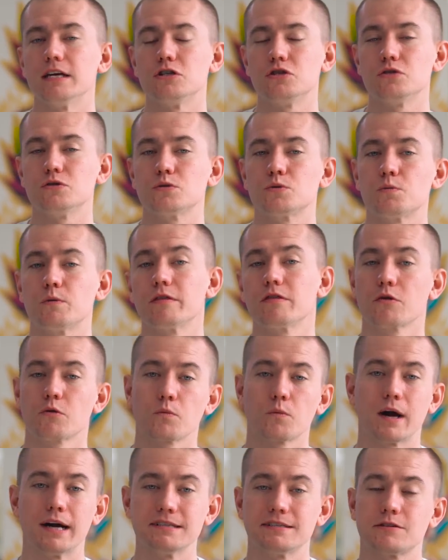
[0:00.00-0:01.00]
issues with their
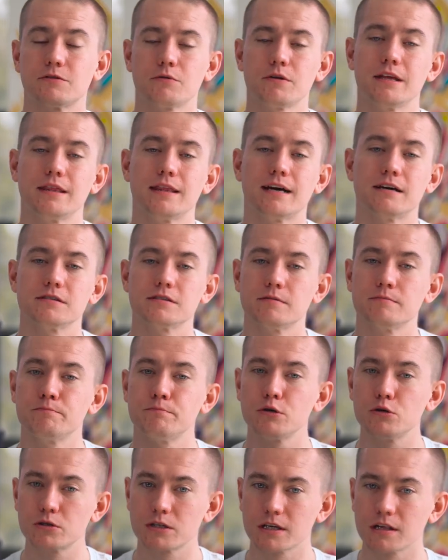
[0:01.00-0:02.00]
Ryzen 3000
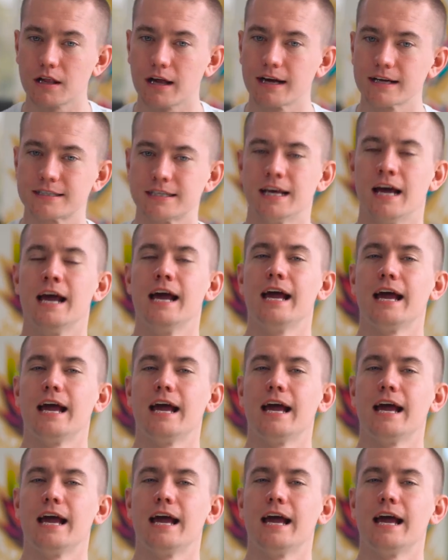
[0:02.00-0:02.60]
boost clocks